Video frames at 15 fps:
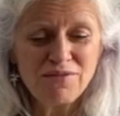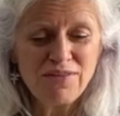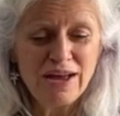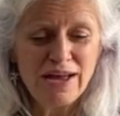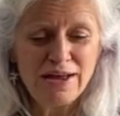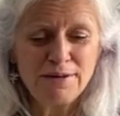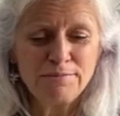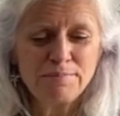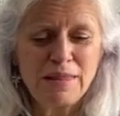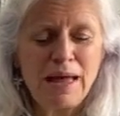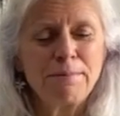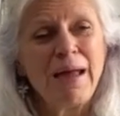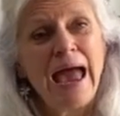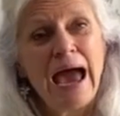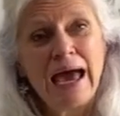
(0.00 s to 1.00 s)
a
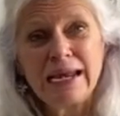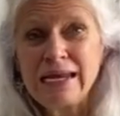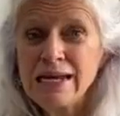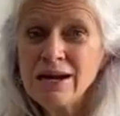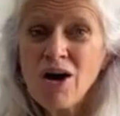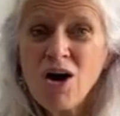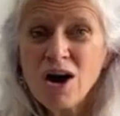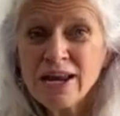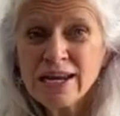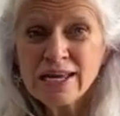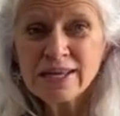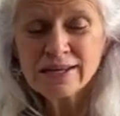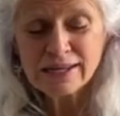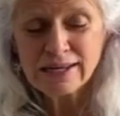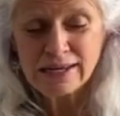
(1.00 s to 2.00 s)
padding on
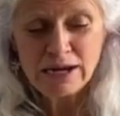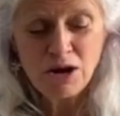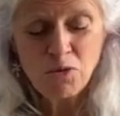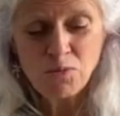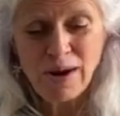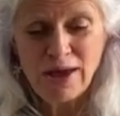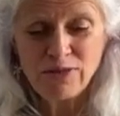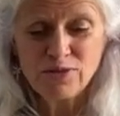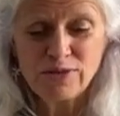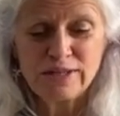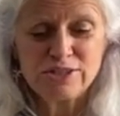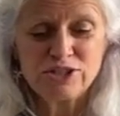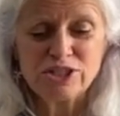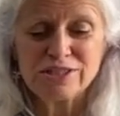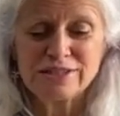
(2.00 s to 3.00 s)
it, rather
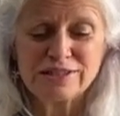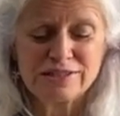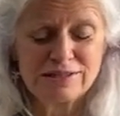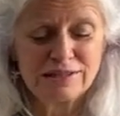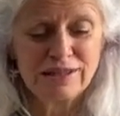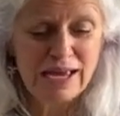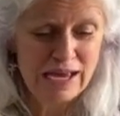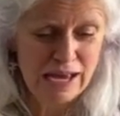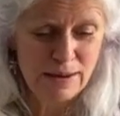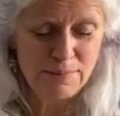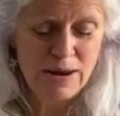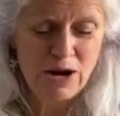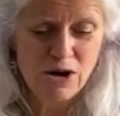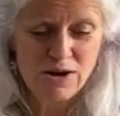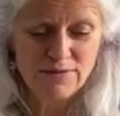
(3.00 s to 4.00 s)
than just like a
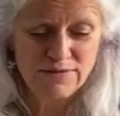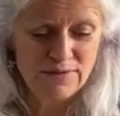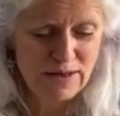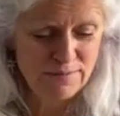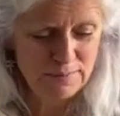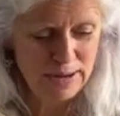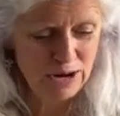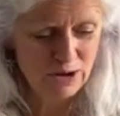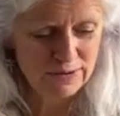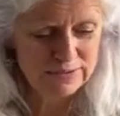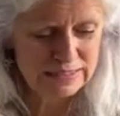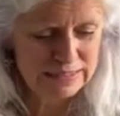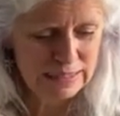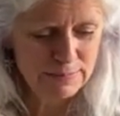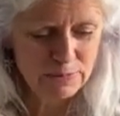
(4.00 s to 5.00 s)
pair of
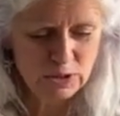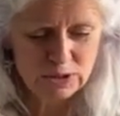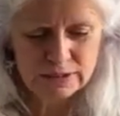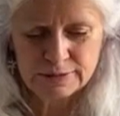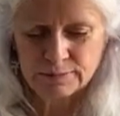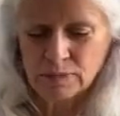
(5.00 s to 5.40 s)
slippers.